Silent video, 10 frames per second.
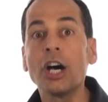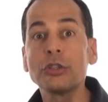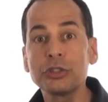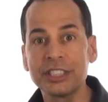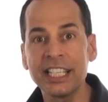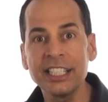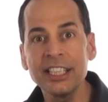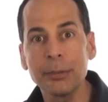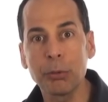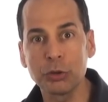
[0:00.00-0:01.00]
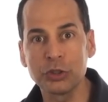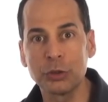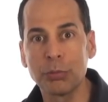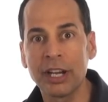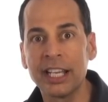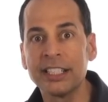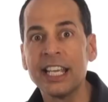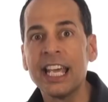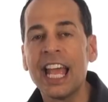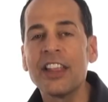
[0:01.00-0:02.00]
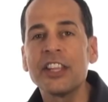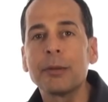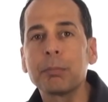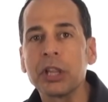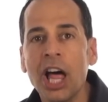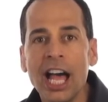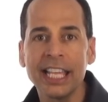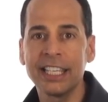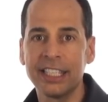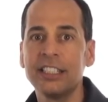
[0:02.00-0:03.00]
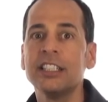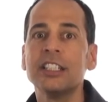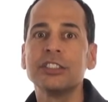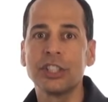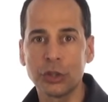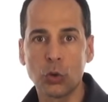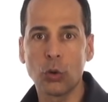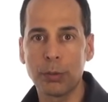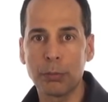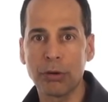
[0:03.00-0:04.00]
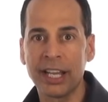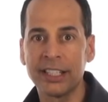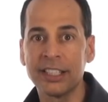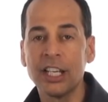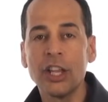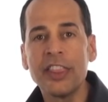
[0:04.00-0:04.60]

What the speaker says: understanding their personal brand, and then applying it to the corporate brand.